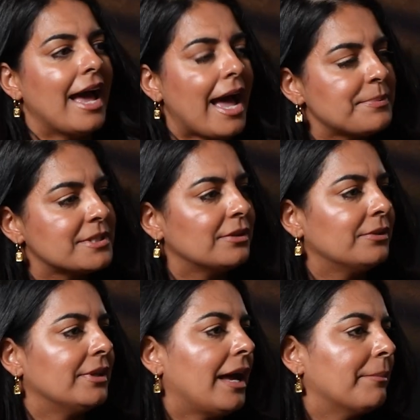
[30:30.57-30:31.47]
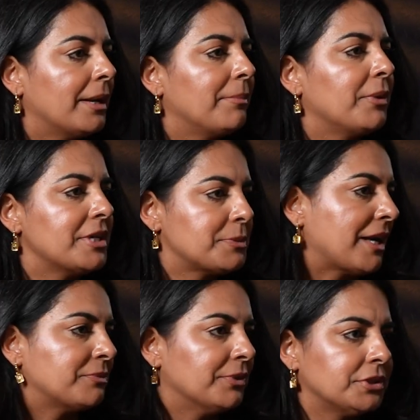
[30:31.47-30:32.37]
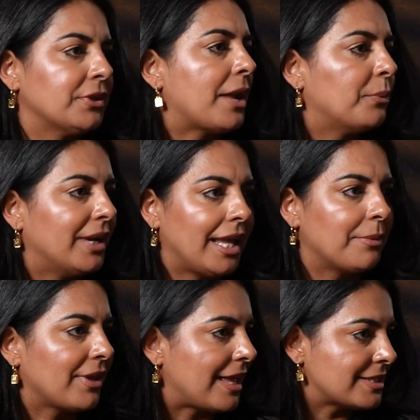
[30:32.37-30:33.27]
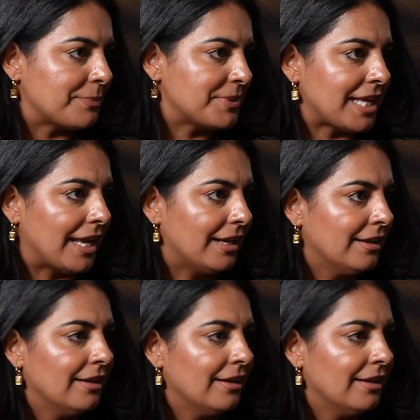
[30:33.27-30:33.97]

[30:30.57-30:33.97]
Absolutely, I'm going to be respectful to that one neighbor that's upset.